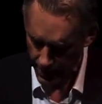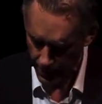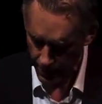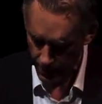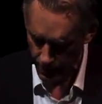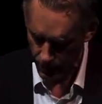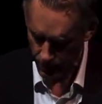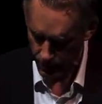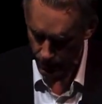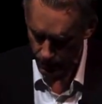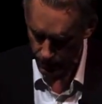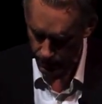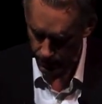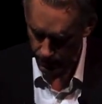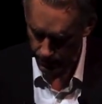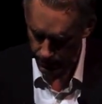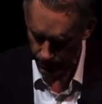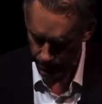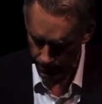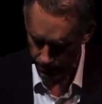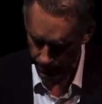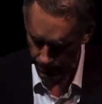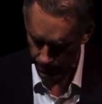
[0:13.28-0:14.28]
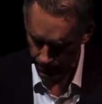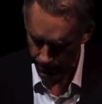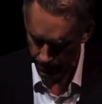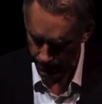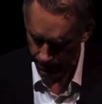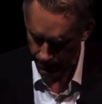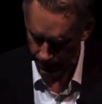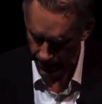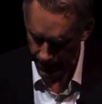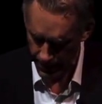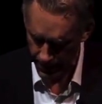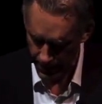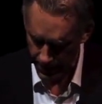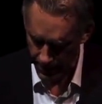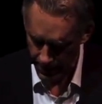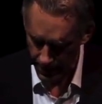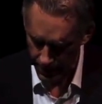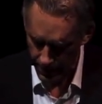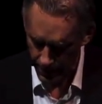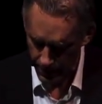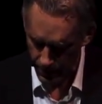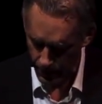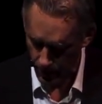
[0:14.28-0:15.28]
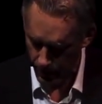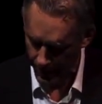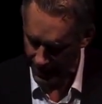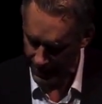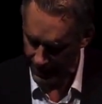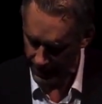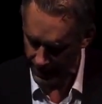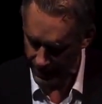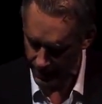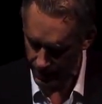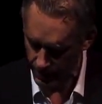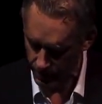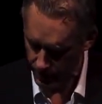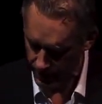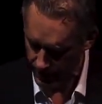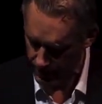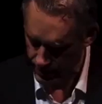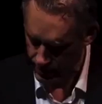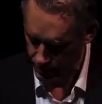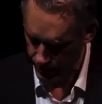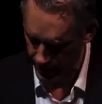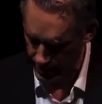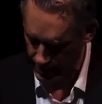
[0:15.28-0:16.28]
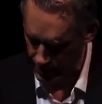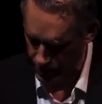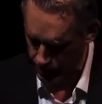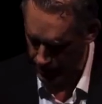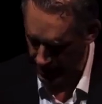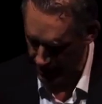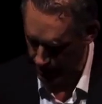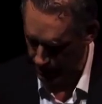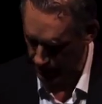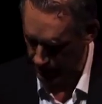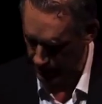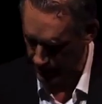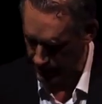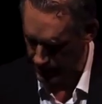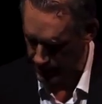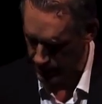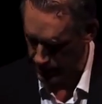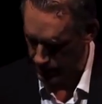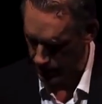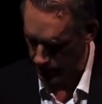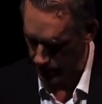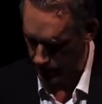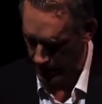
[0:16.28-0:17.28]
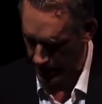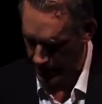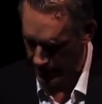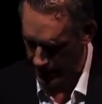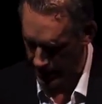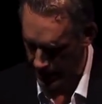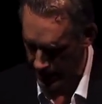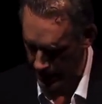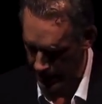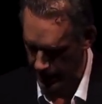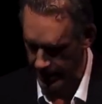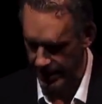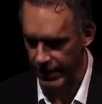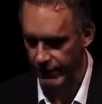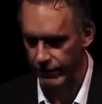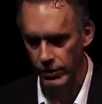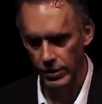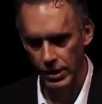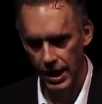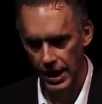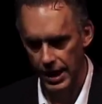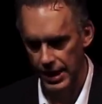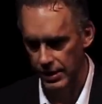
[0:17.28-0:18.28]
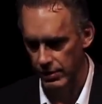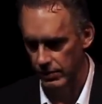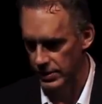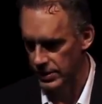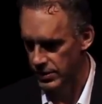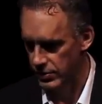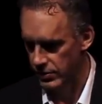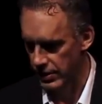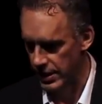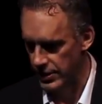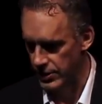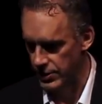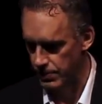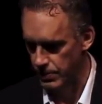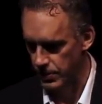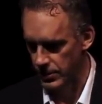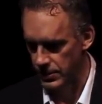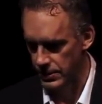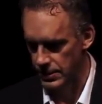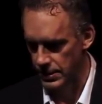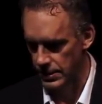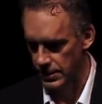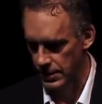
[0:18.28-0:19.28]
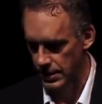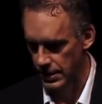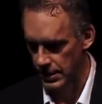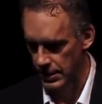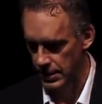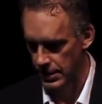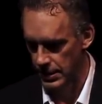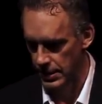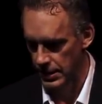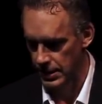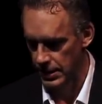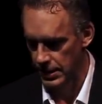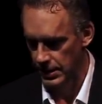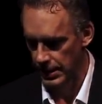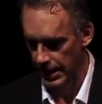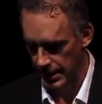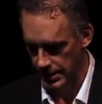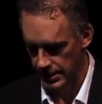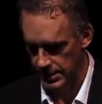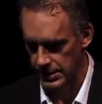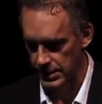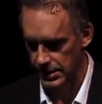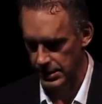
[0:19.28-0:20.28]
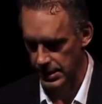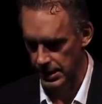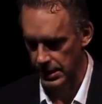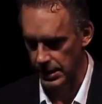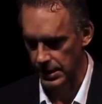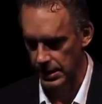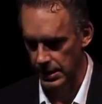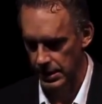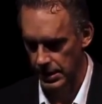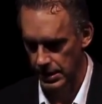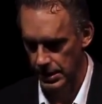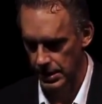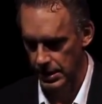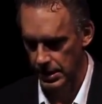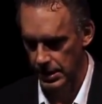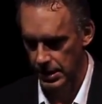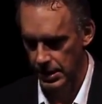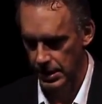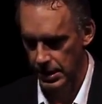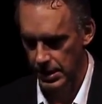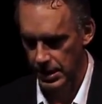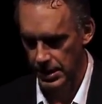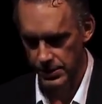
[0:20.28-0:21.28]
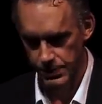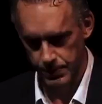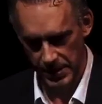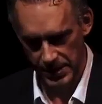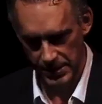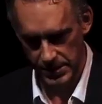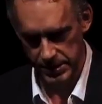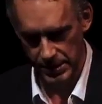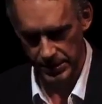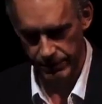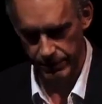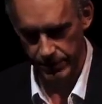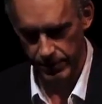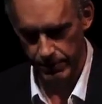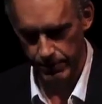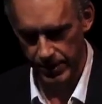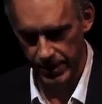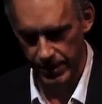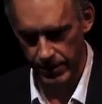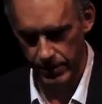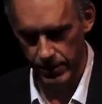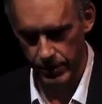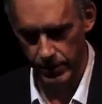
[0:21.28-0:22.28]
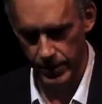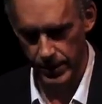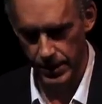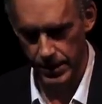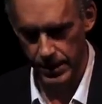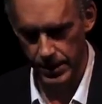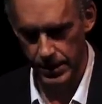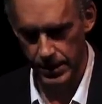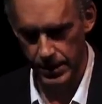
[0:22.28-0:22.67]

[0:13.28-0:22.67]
you know, the way to deal with strange people is to, you never lie to a strange person. That's the thing, especially if they're paranoid.